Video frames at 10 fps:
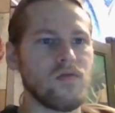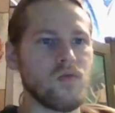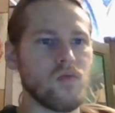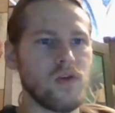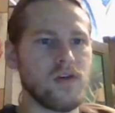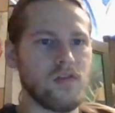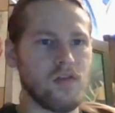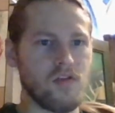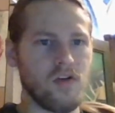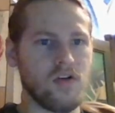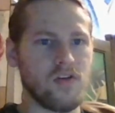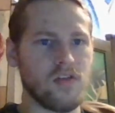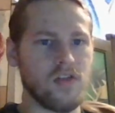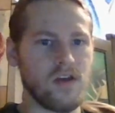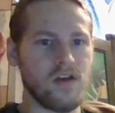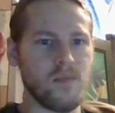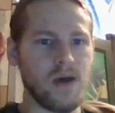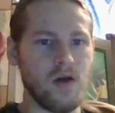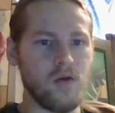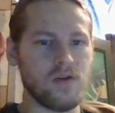we can start to think
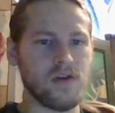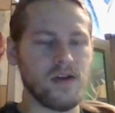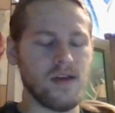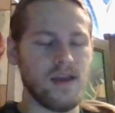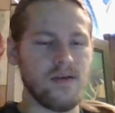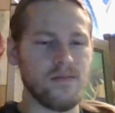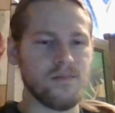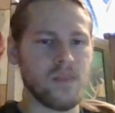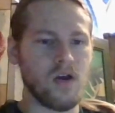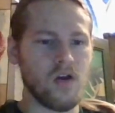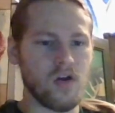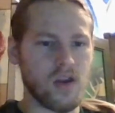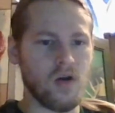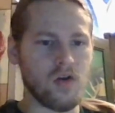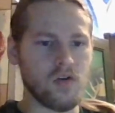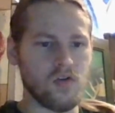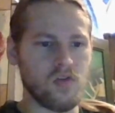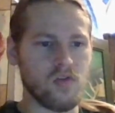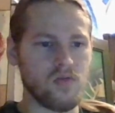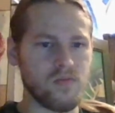about our
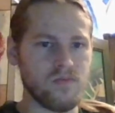characters